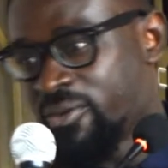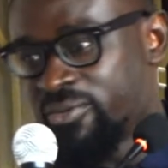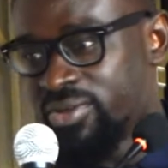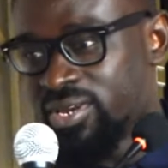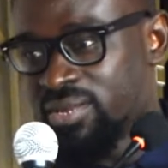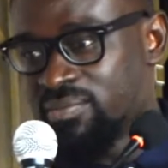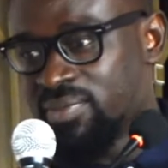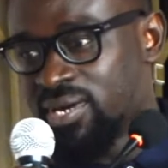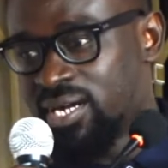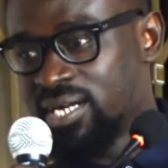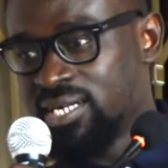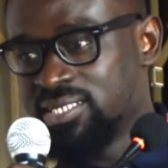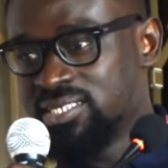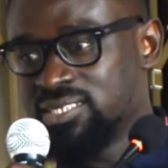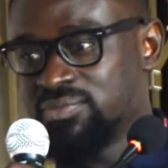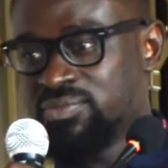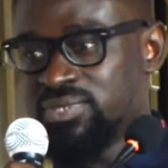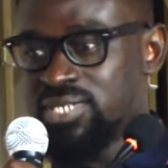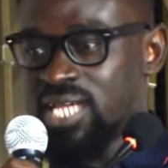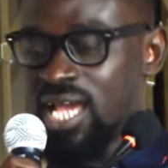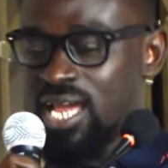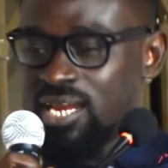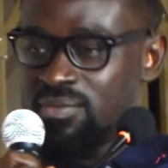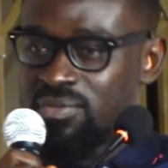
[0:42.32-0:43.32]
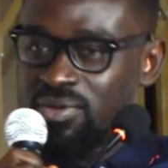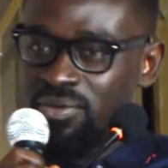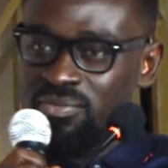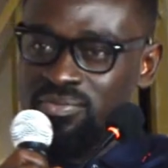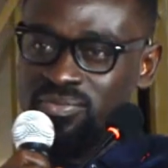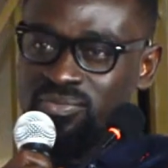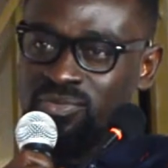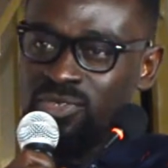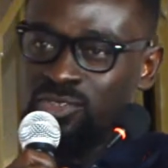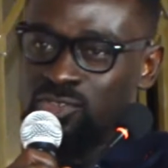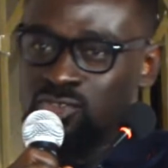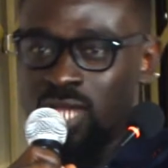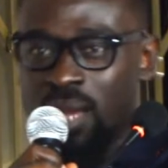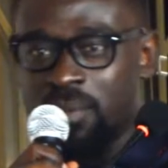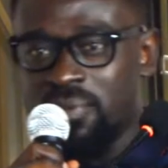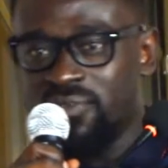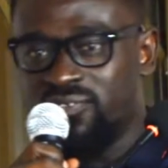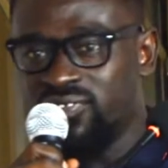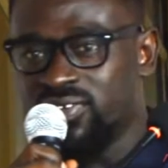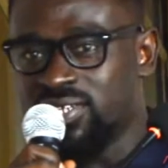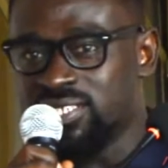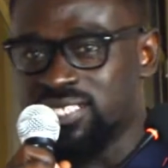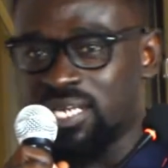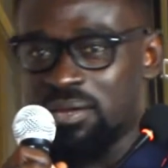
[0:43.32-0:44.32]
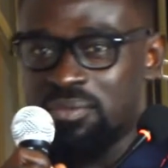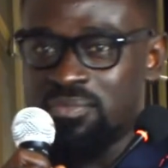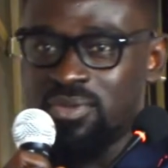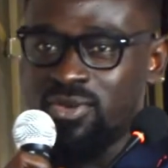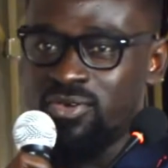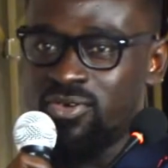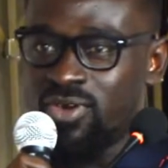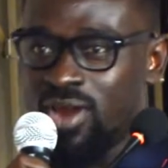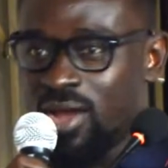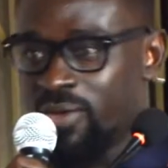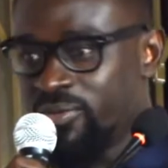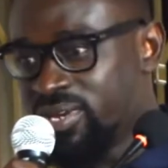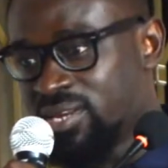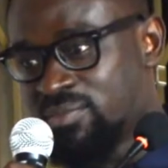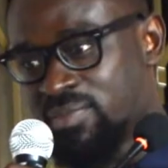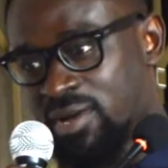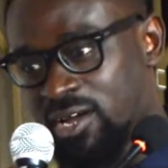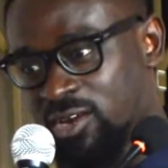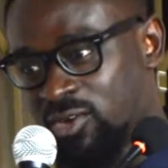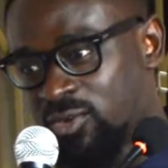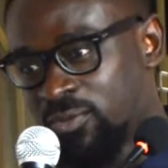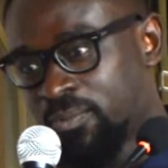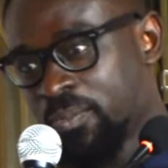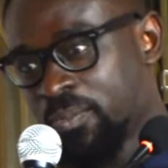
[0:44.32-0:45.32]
Winneba. It's me, me tell me fees and don't Winneba,